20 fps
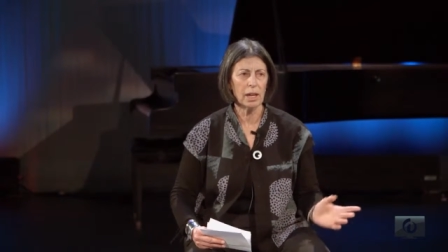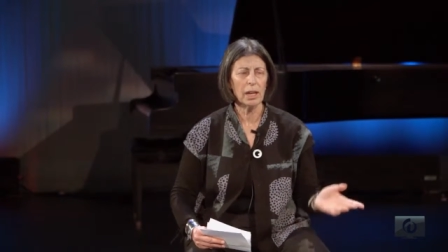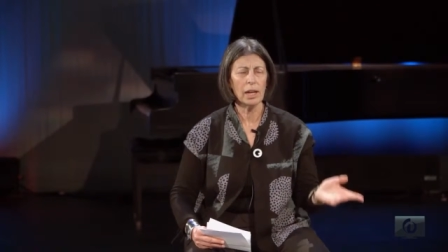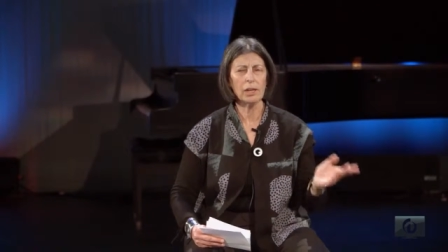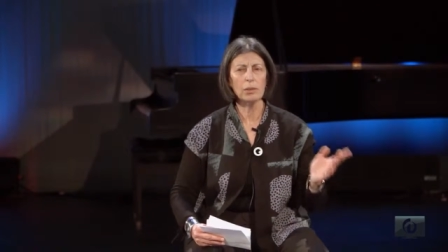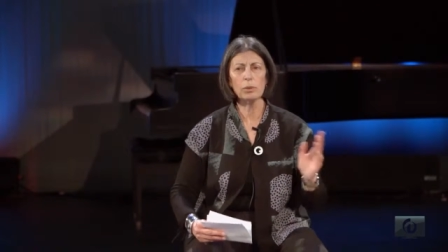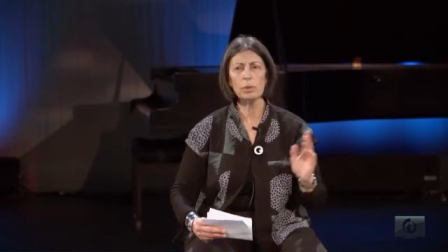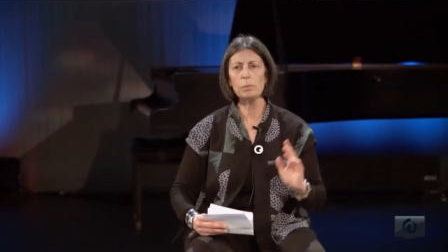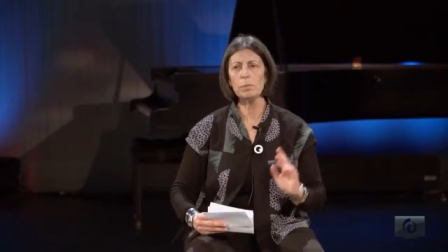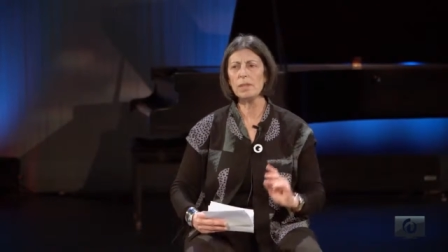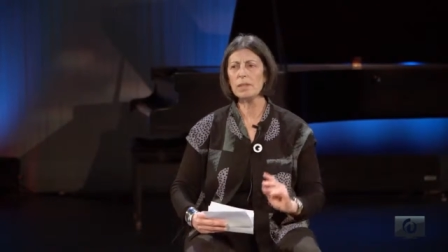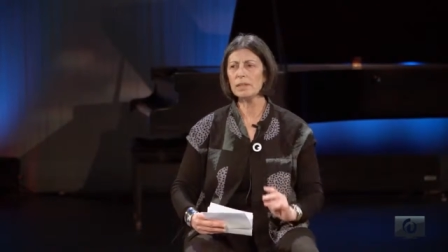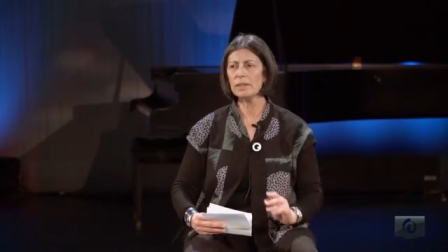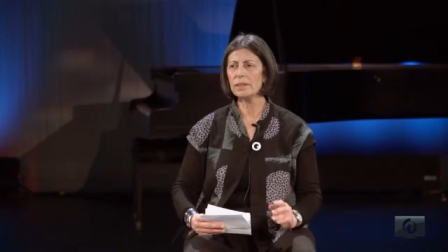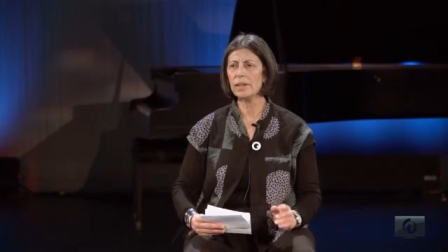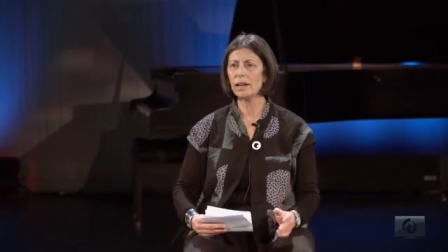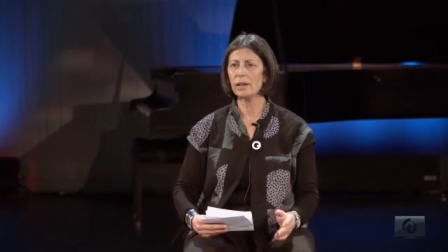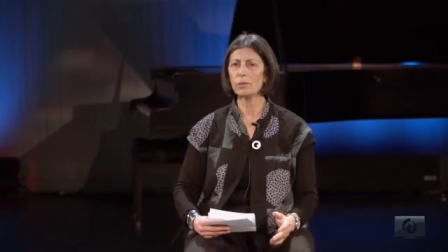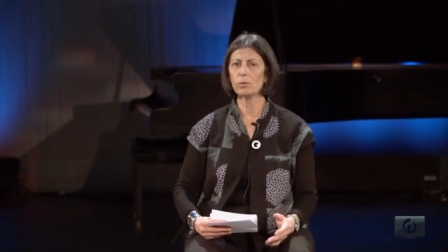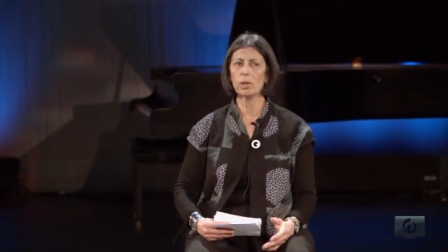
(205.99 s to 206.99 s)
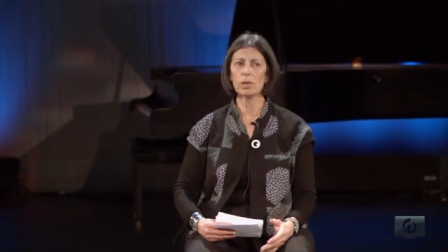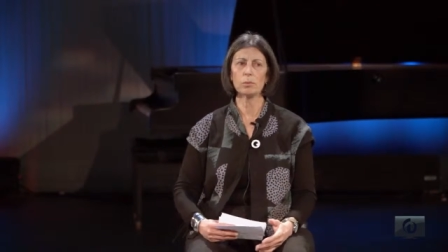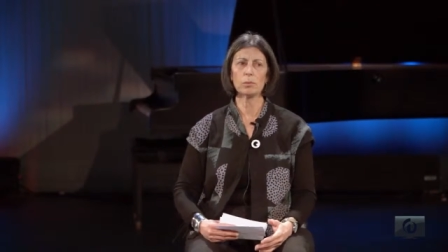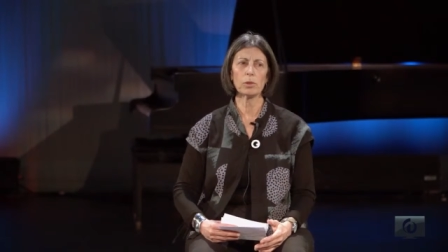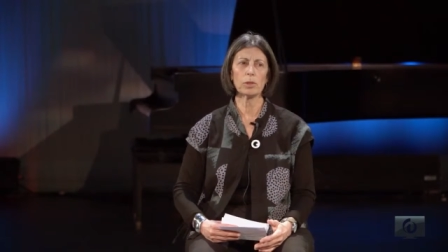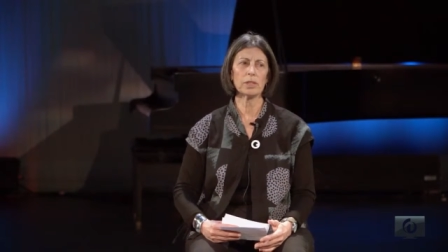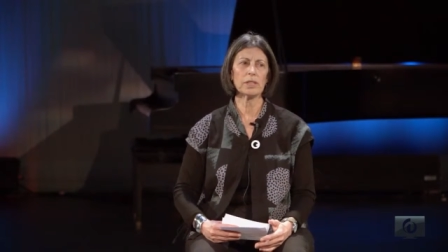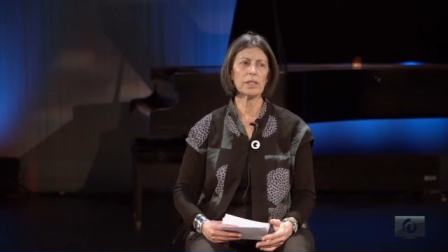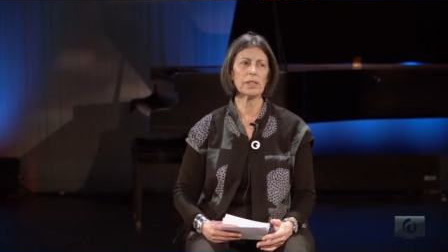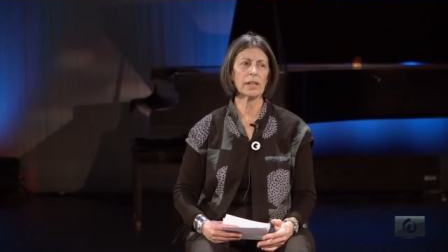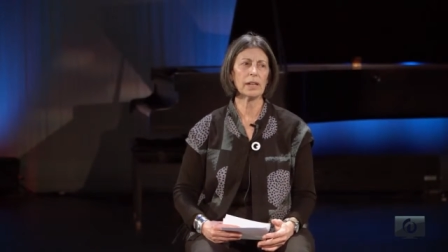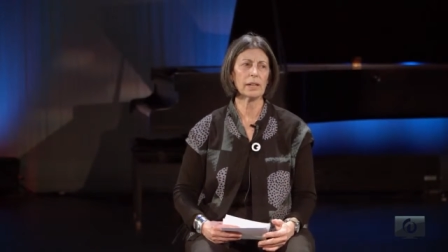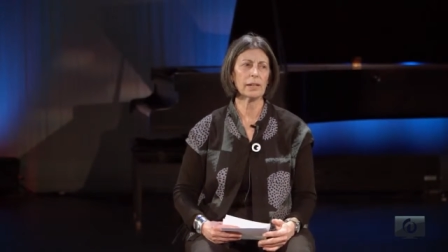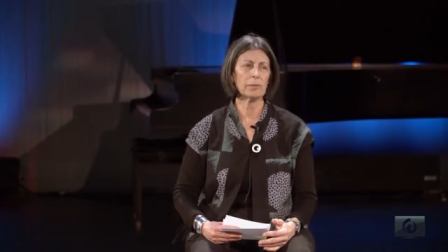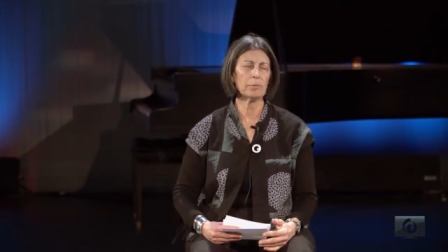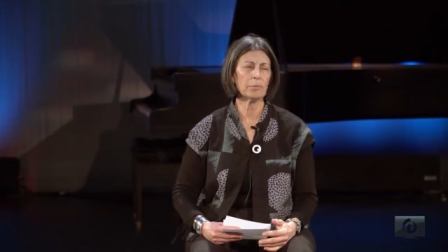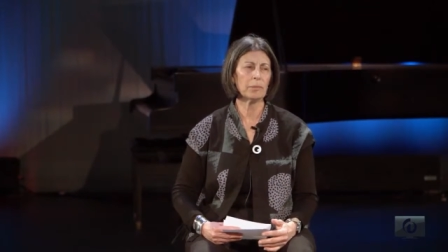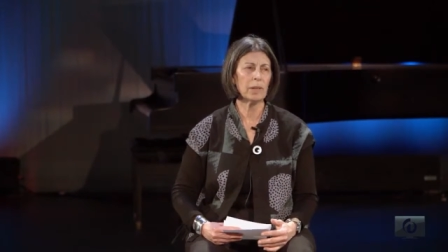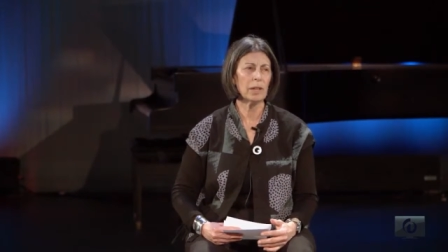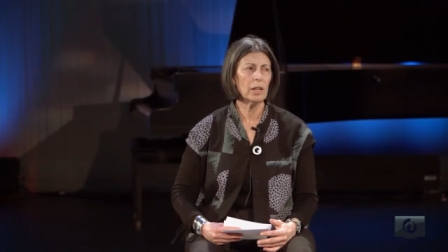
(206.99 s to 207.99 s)
And repeat that one more
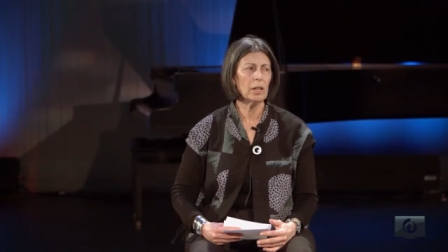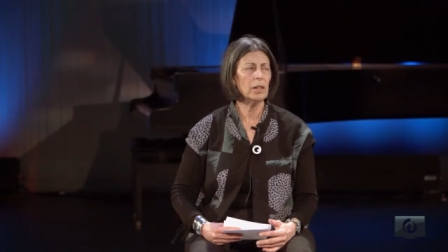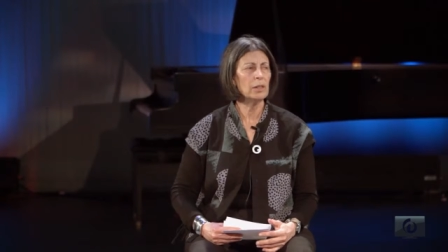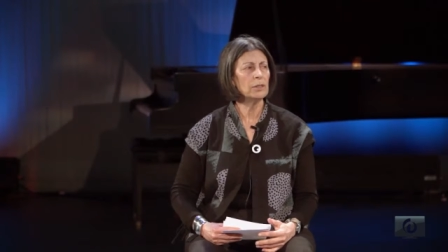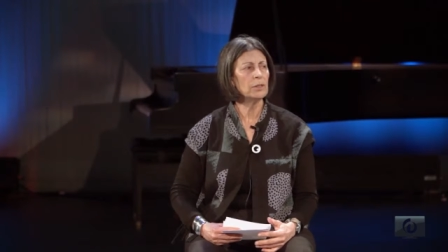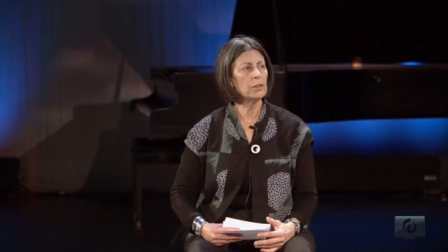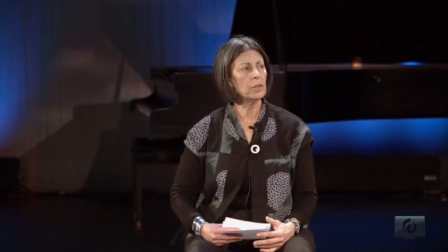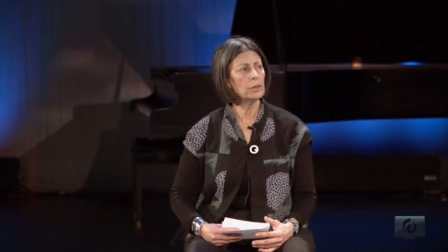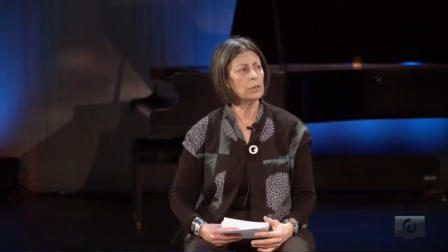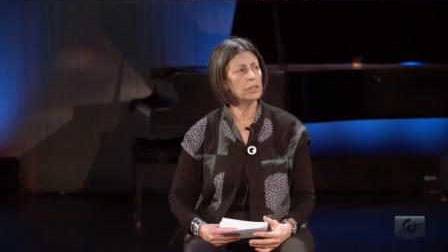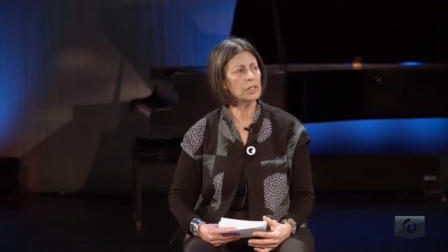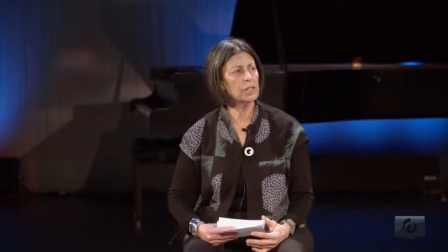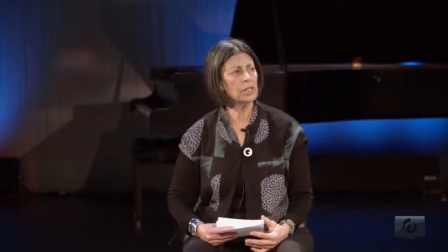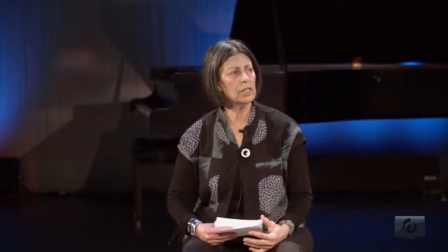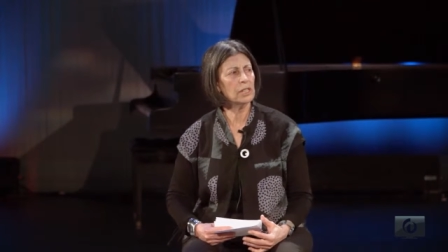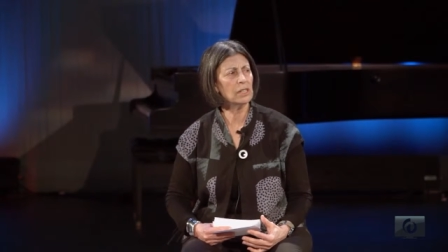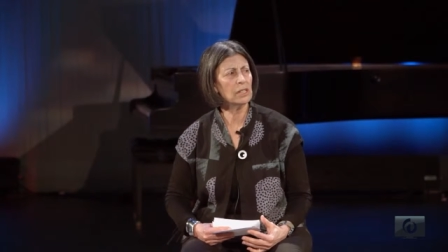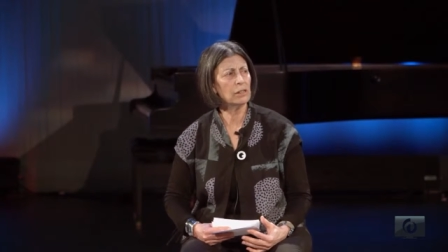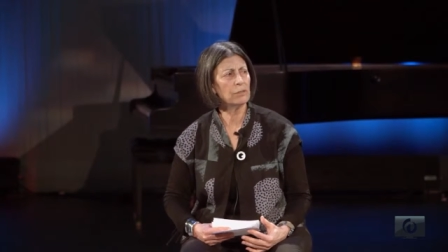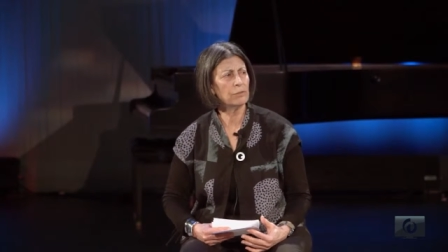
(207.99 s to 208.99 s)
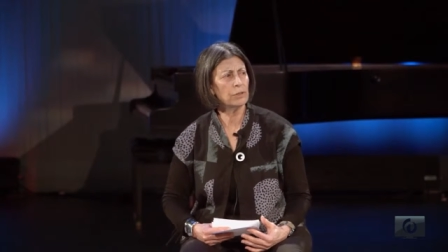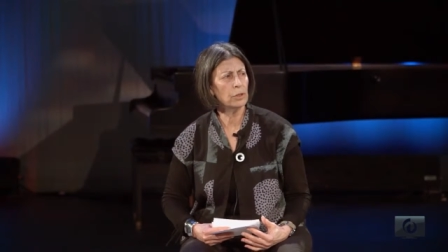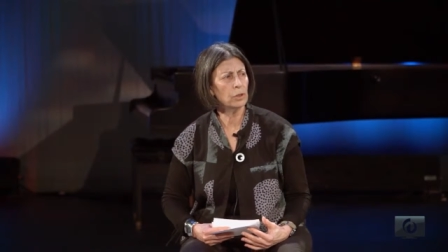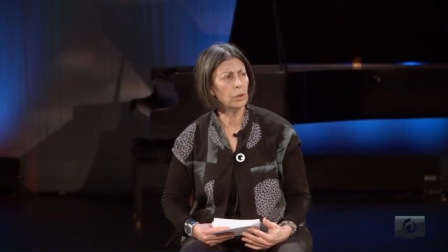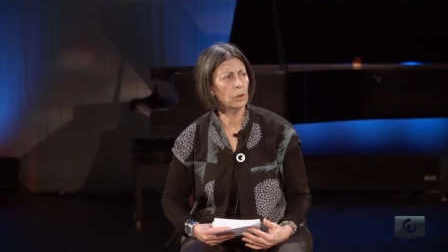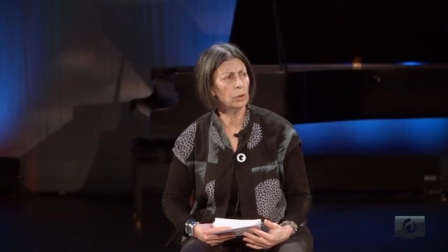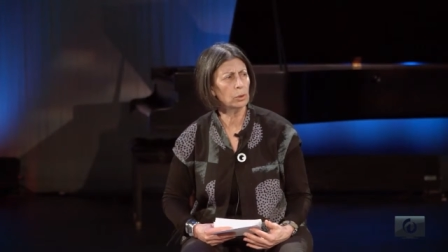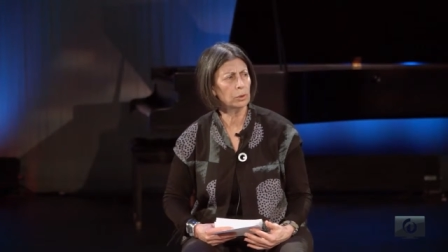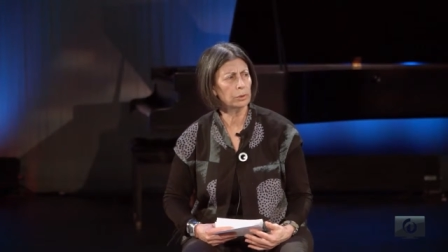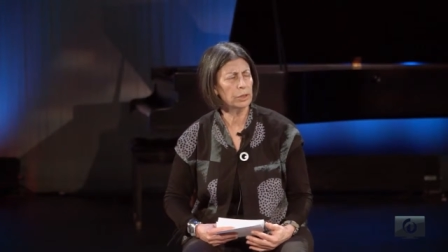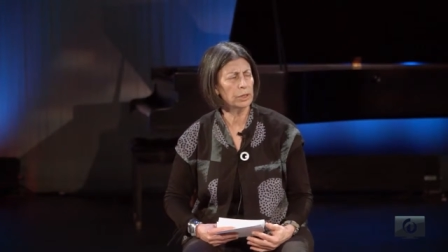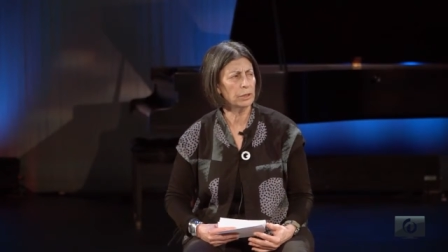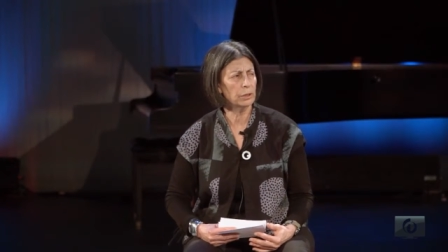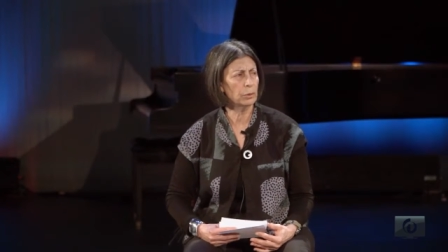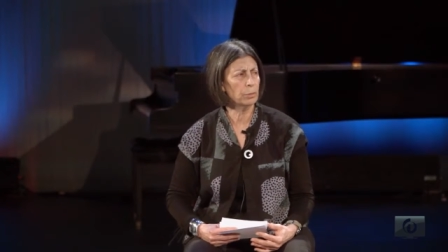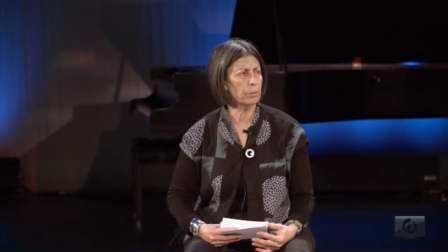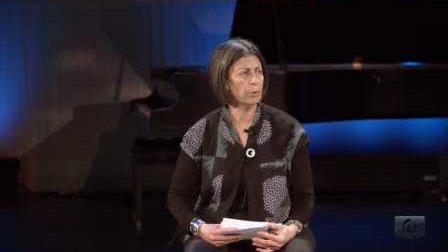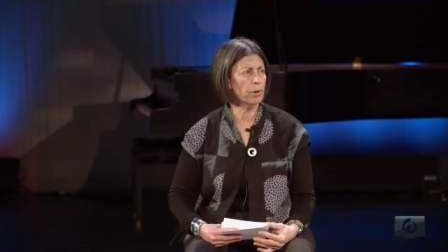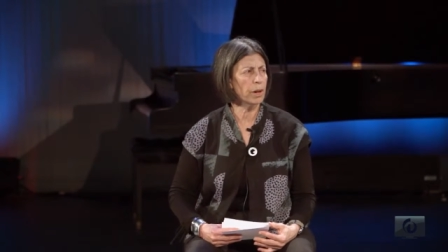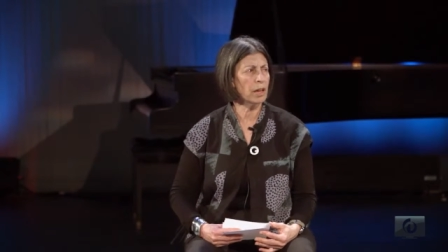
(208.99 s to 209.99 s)
time, noticing if you're holding
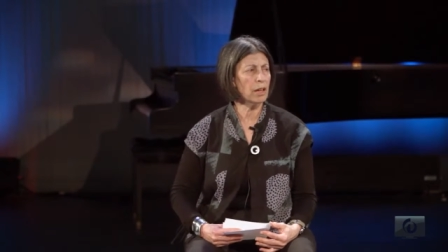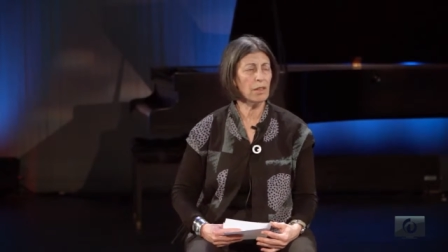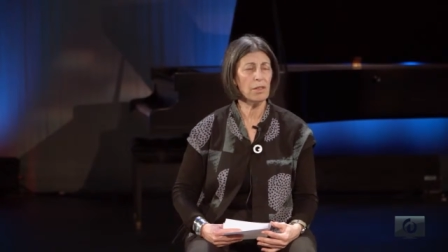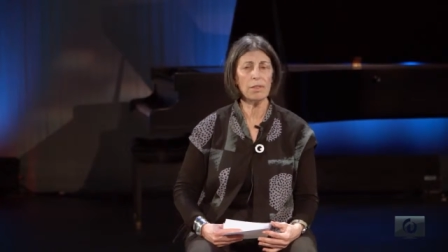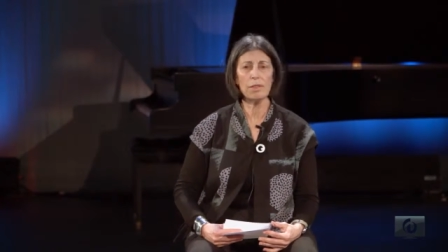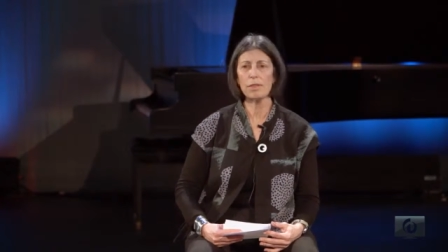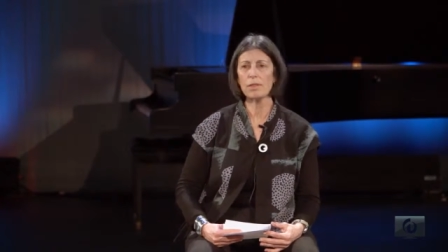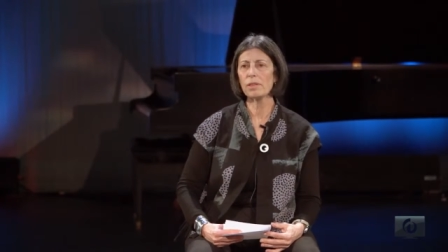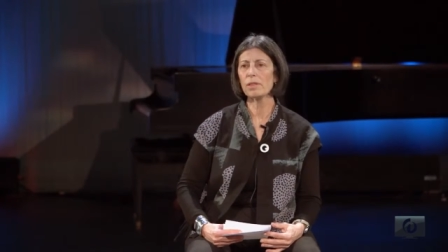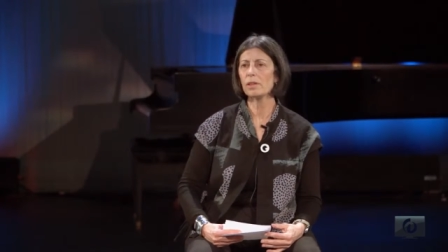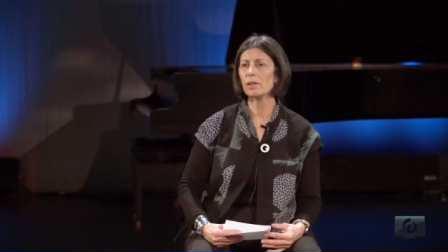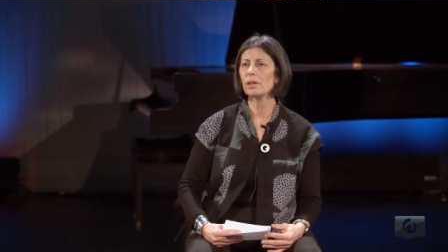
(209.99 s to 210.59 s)
your breath.